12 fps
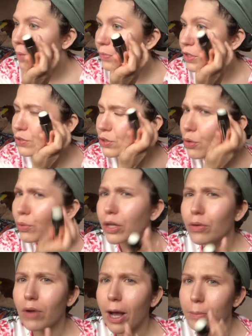There's no
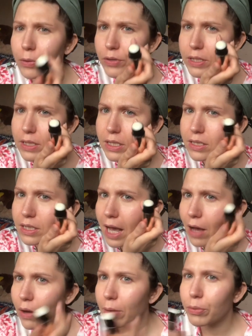real rhyme or reason to
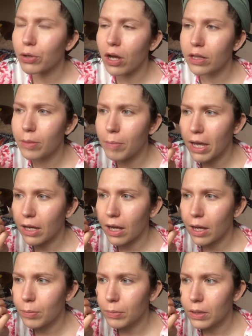how I put on the
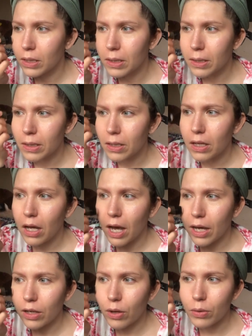makeup.
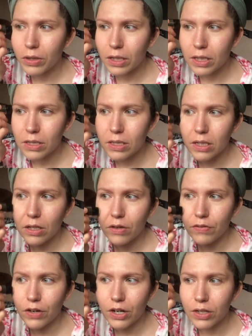concealer
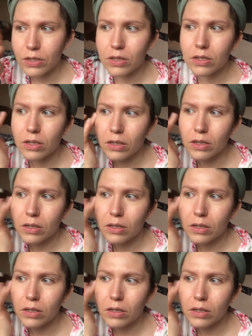first.